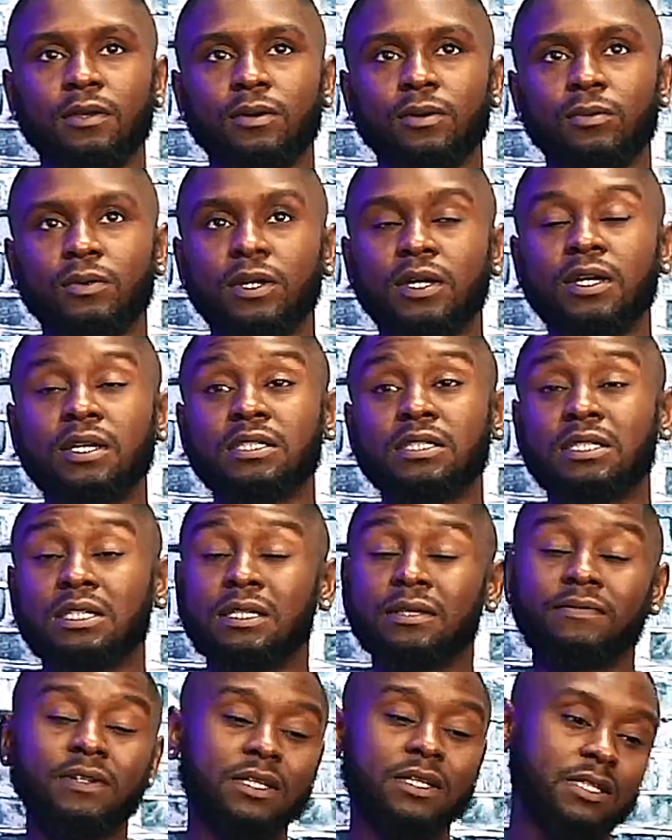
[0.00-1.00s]
with us
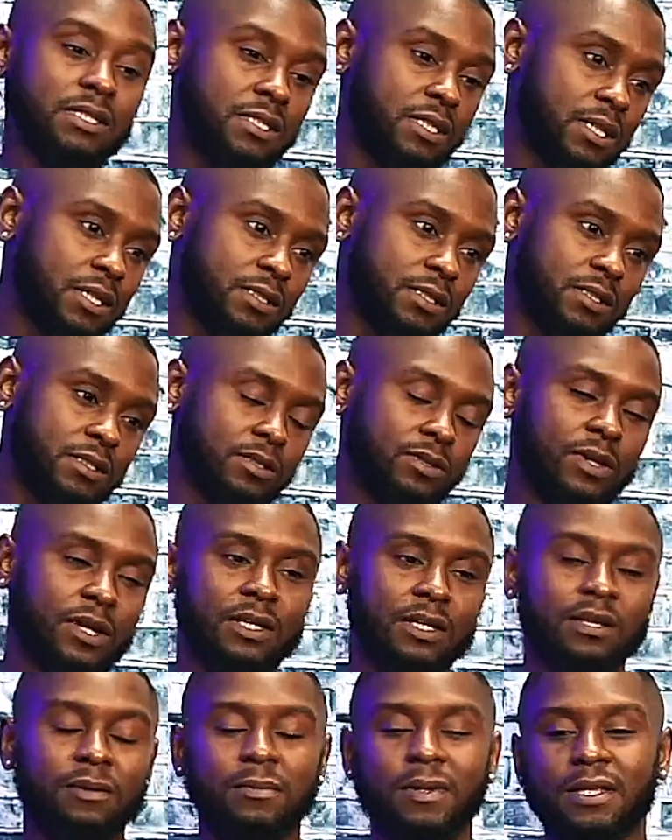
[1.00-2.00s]
living in Texas, you
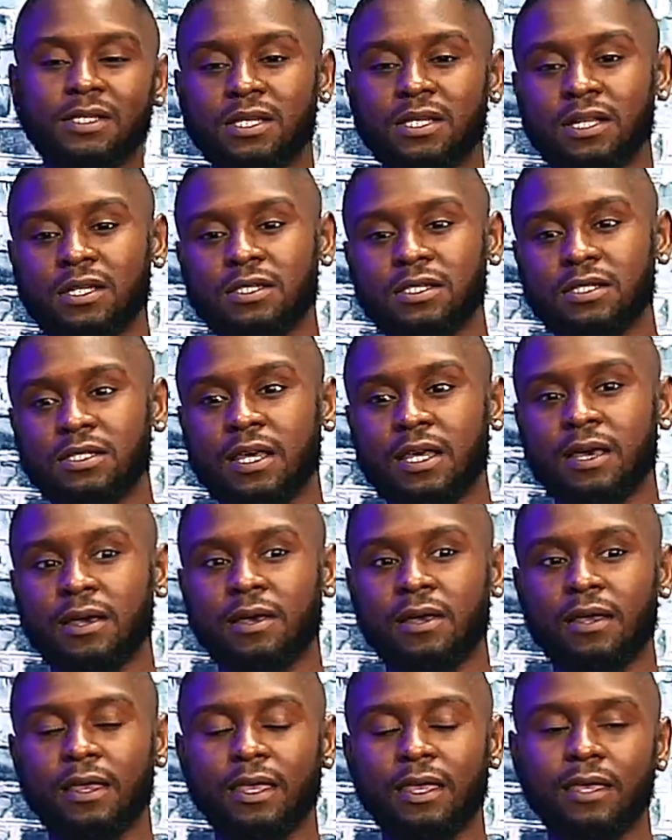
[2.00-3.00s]
gotta think about Texas
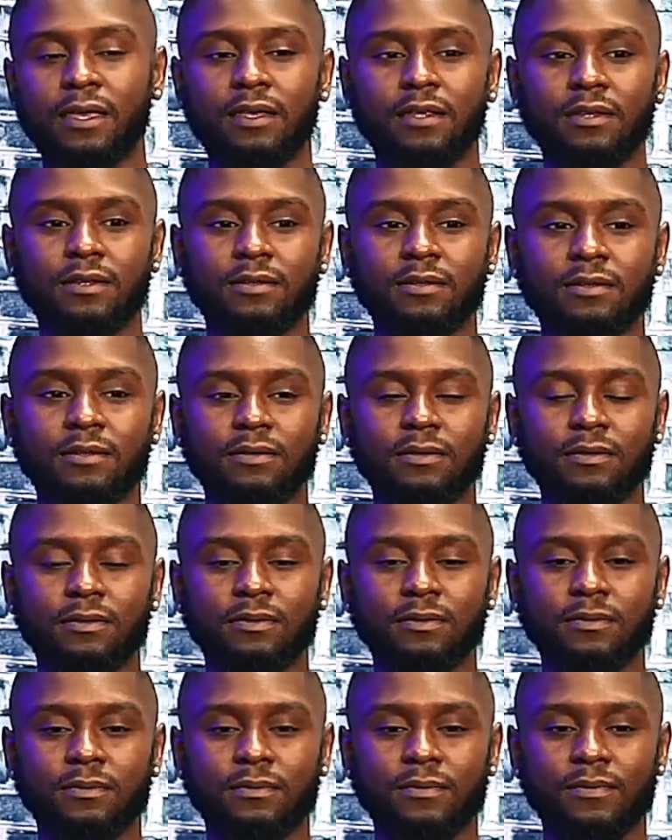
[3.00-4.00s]
got and
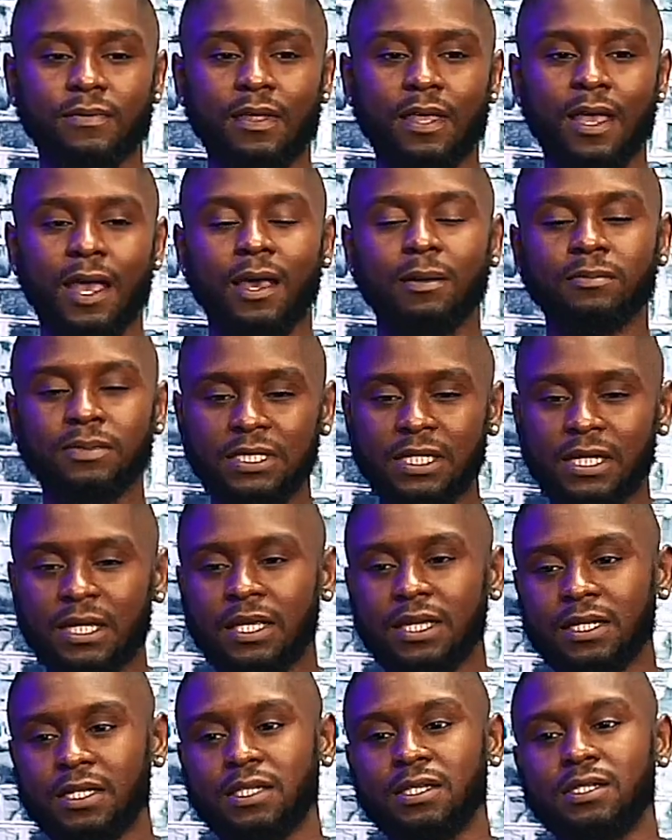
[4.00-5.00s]
I'm
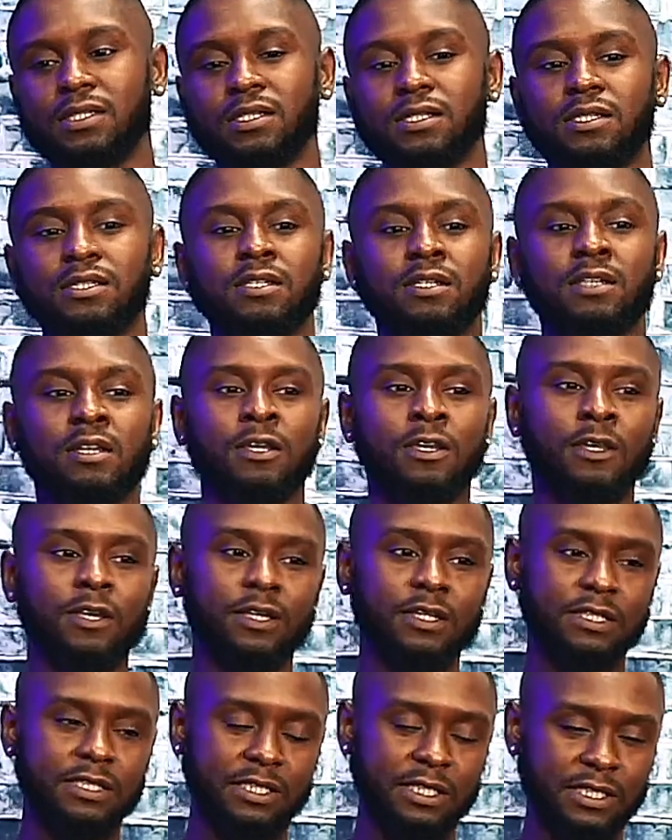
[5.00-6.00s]
saying this
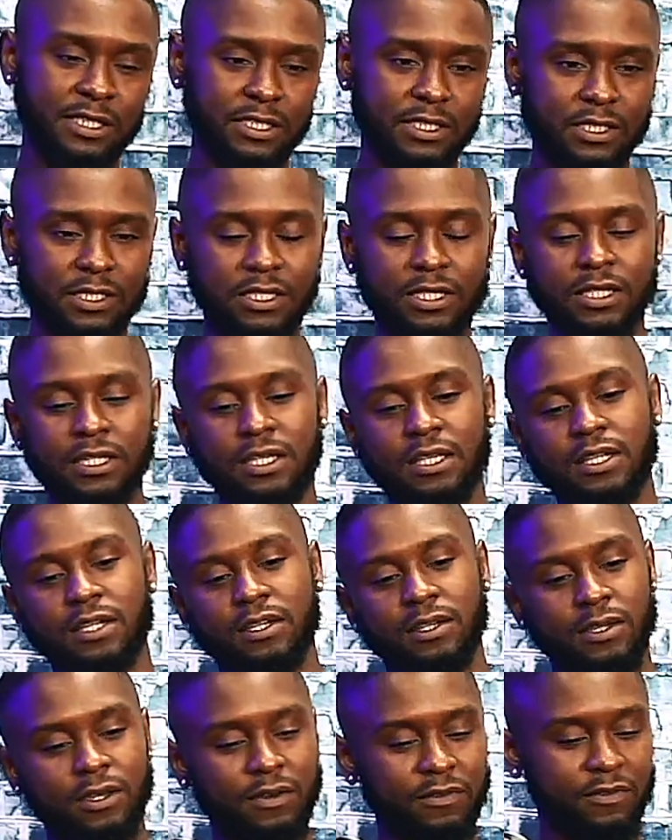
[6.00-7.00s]
just looking at the
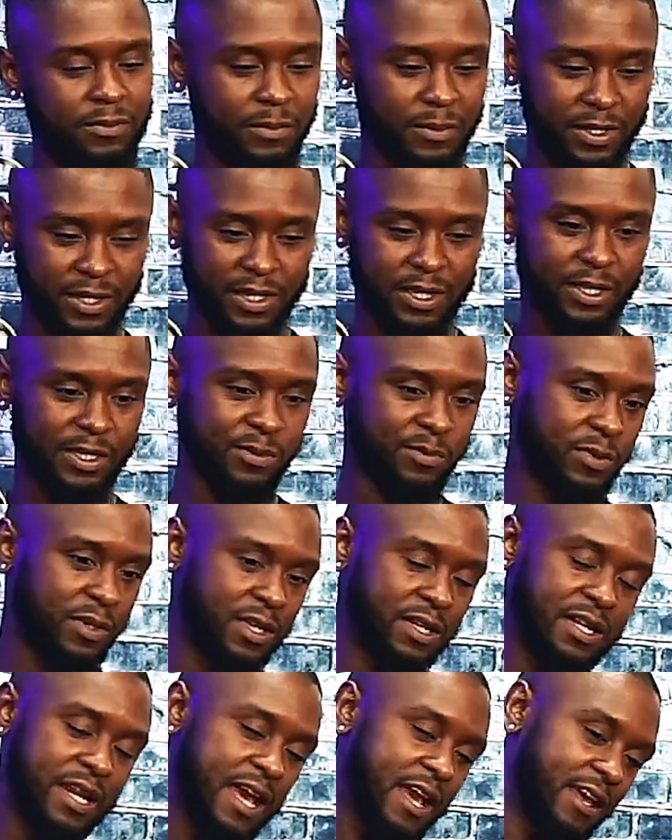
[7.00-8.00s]
government
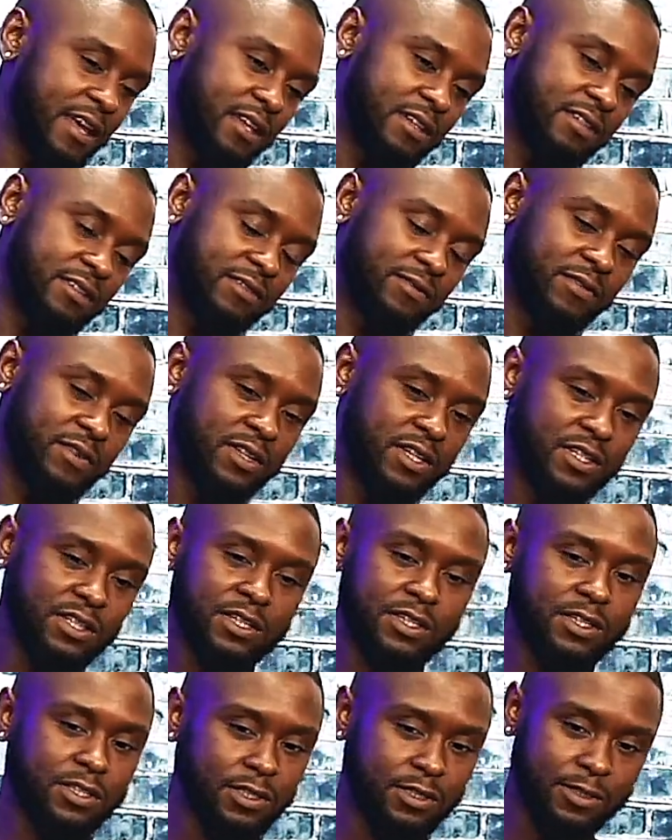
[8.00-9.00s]
aspect, not for
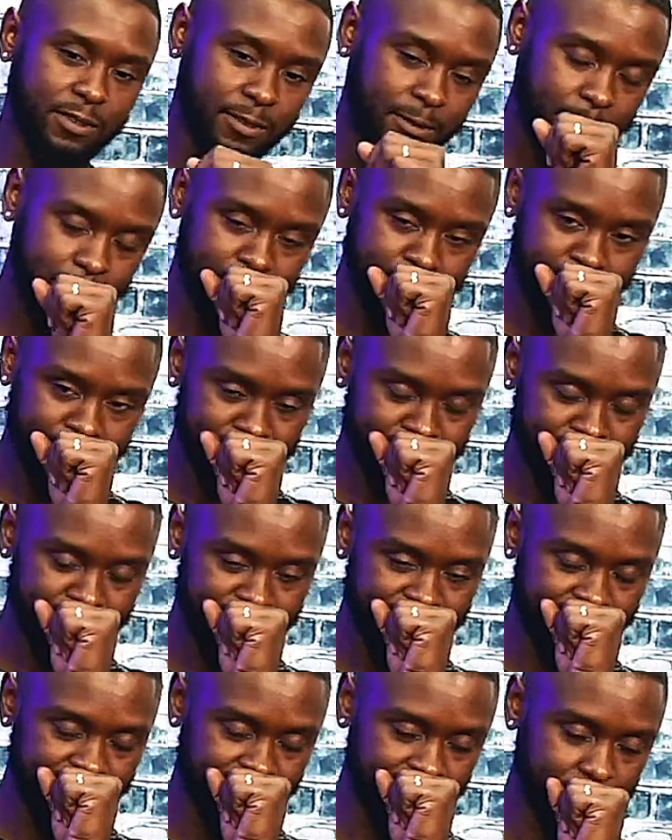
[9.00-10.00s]
nothing good.
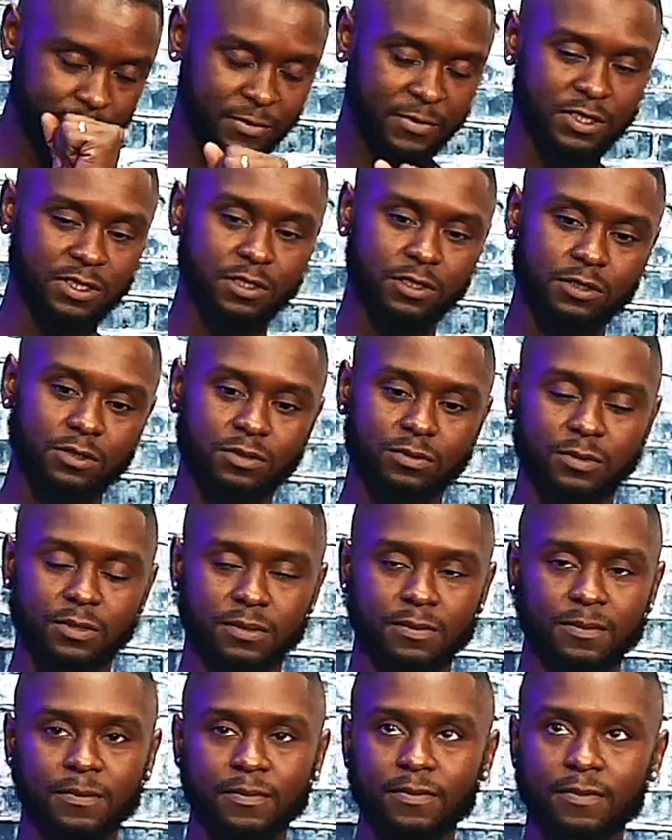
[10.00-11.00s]
Excuse me.